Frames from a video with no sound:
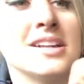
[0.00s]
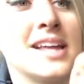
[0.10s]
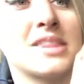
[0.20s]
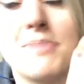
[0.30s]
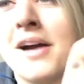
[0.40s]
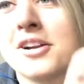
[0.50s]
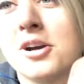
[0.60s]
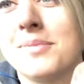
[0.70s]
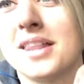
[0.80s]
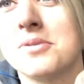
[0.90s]
That powder
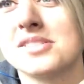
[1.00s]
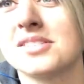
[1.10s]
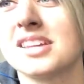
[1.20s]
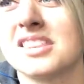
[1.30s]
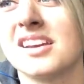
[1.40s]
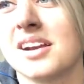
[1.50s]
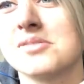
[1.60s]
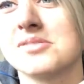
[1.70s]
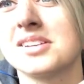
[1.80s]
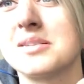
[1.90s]
coat, by the way, is really thick. I
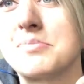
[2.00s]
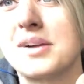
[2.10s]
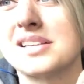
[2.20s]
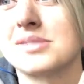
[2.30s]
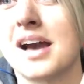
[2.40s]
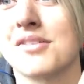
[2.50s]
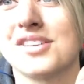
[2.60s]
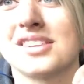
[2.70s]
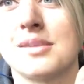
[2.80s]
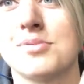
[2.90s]
was really impressed with how
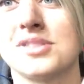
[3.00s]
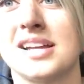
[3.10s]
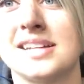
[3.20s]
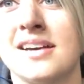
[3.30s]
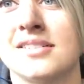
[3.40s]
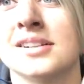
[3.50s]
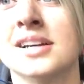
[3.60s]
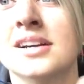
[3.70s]
thick they put that down.